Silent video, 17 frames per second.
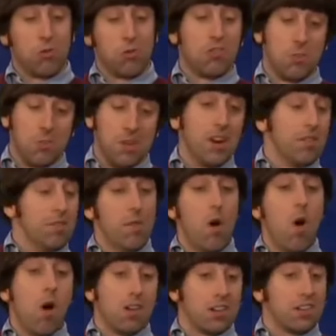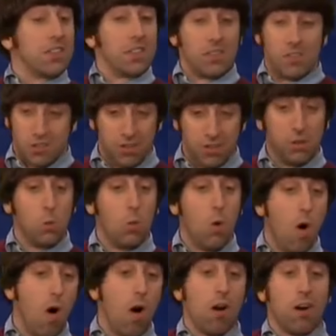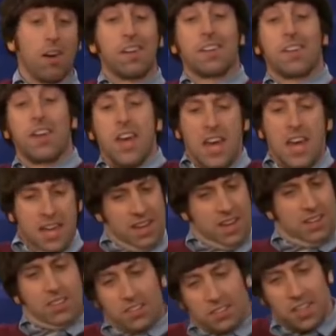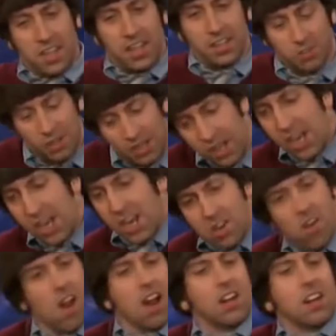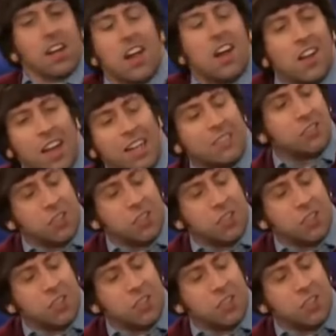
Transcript: used to be a fort in the Civil War. And Nicolas Cage went, well, you know, that's